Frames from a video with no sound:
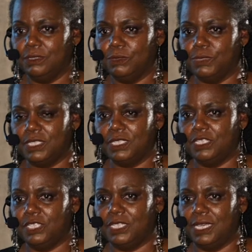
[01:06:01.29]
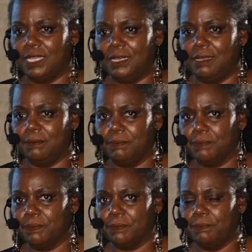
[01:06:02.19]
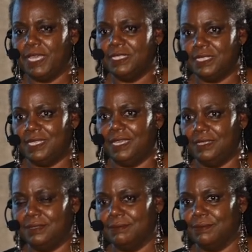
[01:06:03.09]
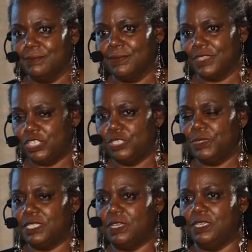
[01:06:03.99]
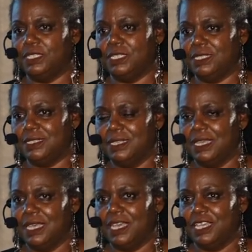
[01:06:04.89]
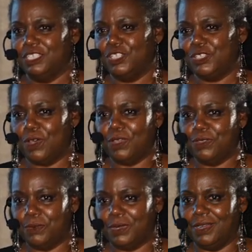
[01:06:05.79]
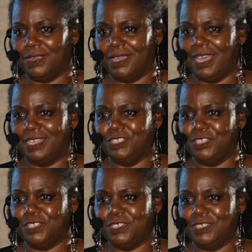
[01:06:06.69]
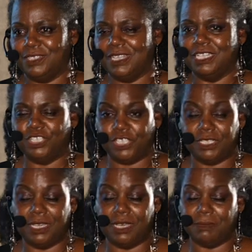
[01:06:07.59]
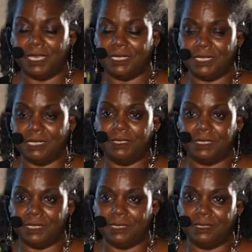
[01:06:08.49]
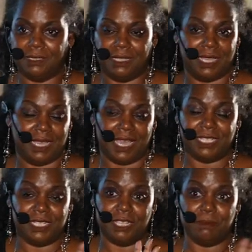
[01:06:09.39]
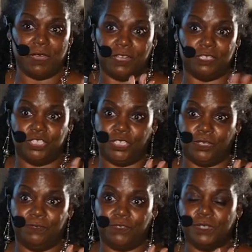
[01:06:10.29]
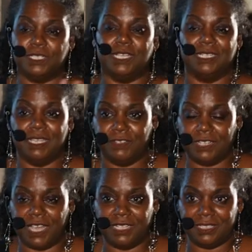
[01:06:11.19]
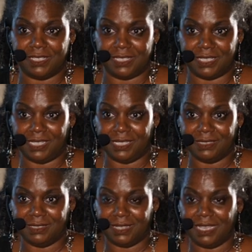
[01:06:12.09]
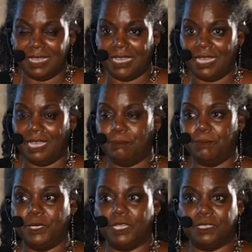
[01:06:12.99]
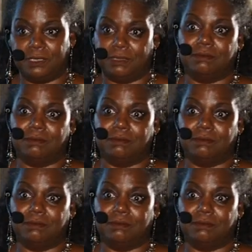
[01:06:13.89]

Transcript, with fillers: who was teaching at um, Penn State, she was an artist. She saw the work and she says, and she um, exhibited it at some art show. Of course, I never got to see it, but